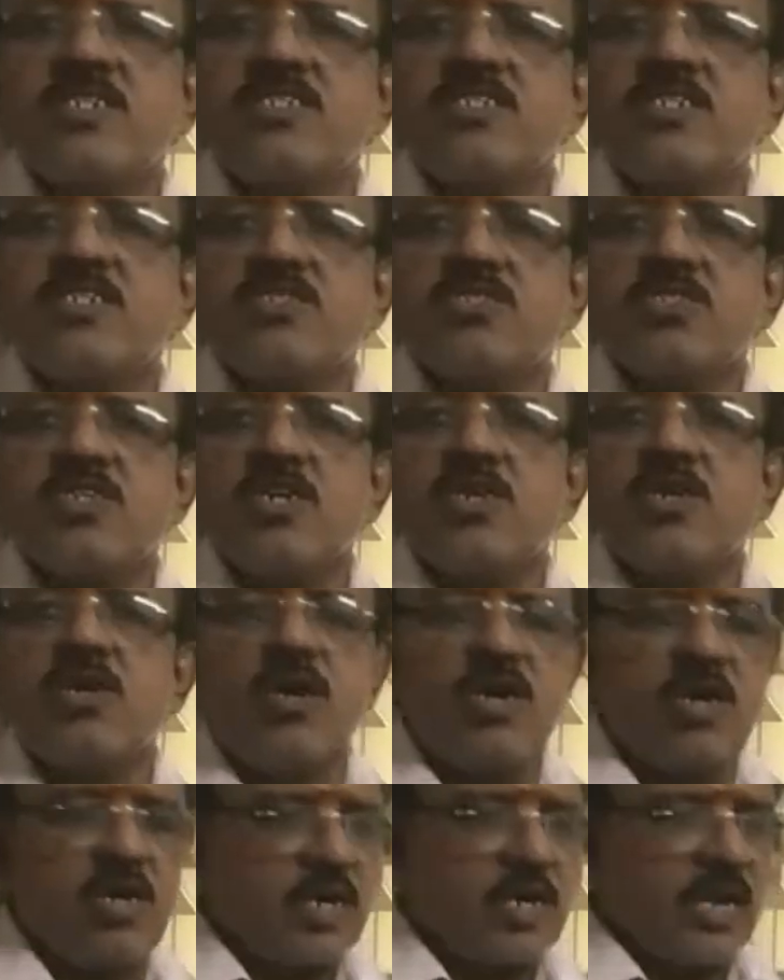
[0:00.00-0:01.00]
energy is
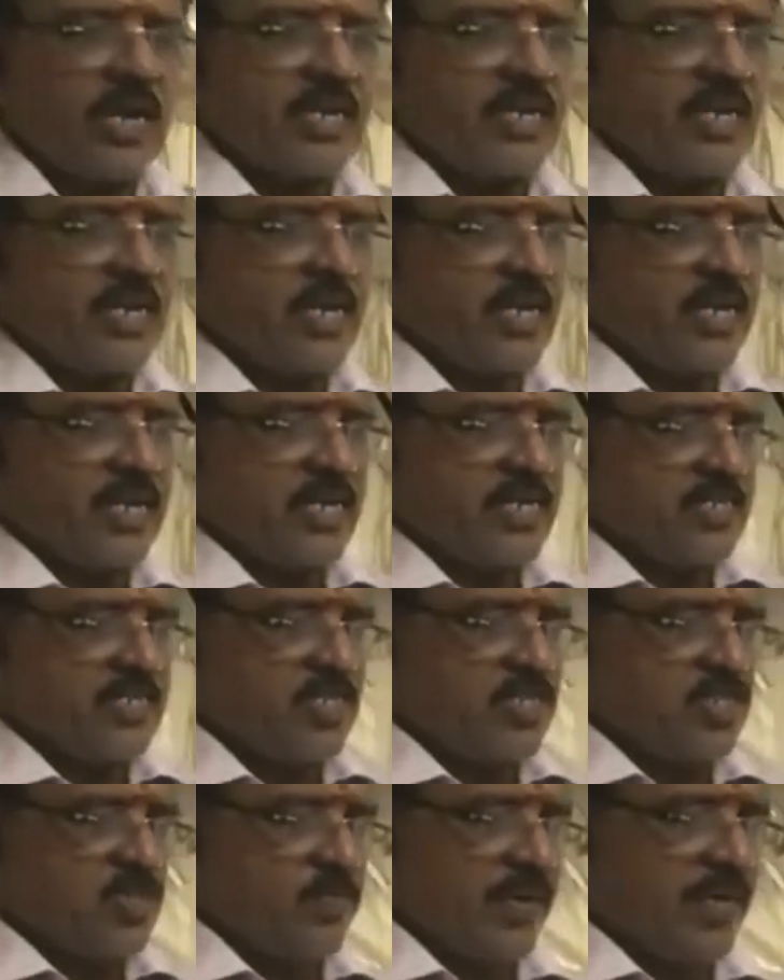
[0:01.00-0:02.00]
0, kinetic
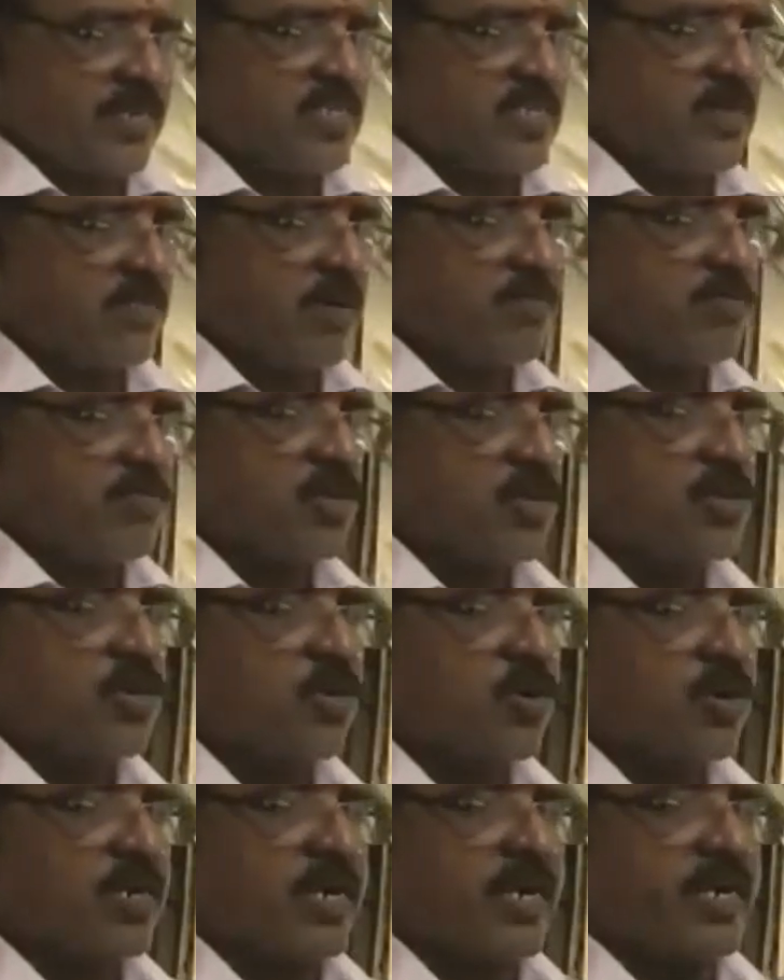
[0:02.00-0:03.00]
energy is maximum. So
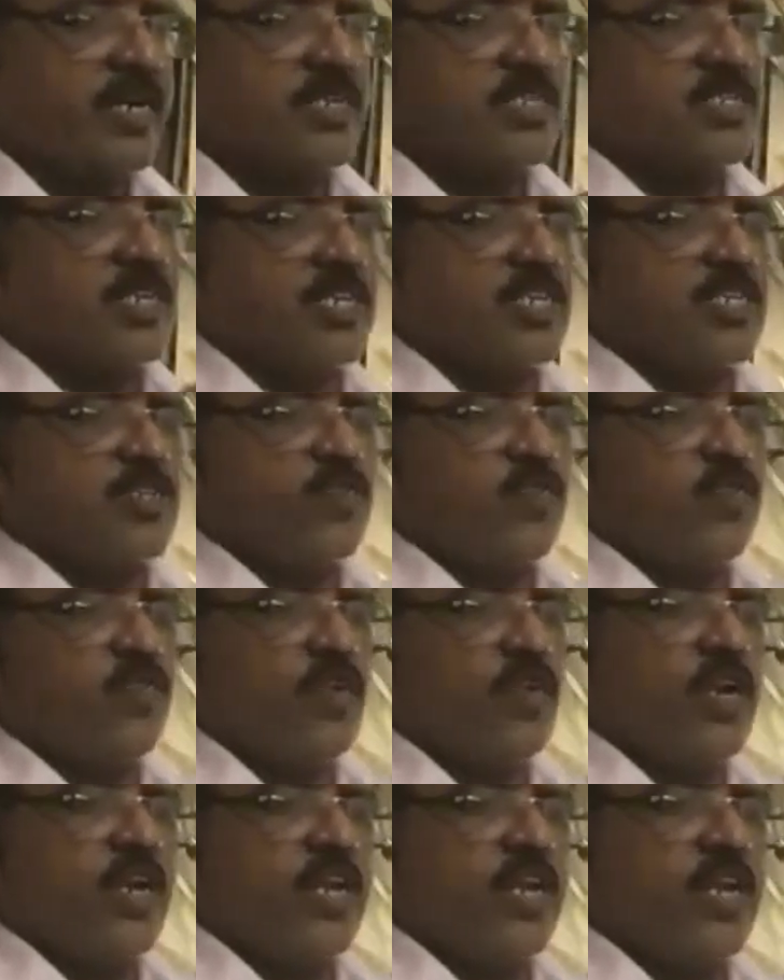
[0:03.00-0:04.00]
total energy is
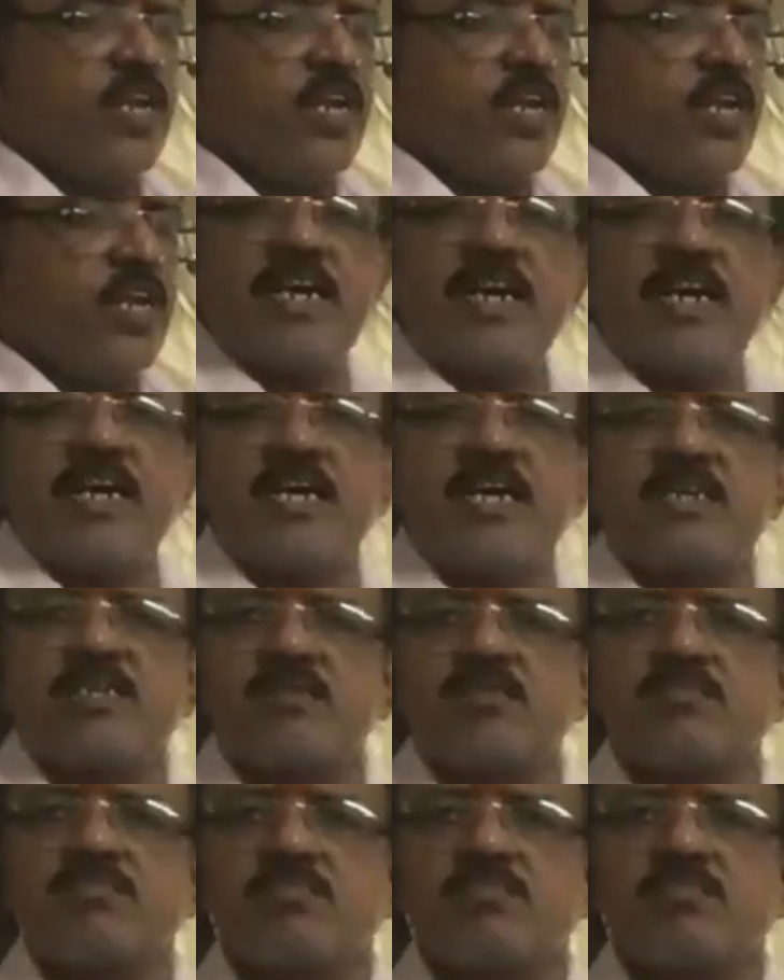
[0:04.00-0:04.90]
fully kinetic.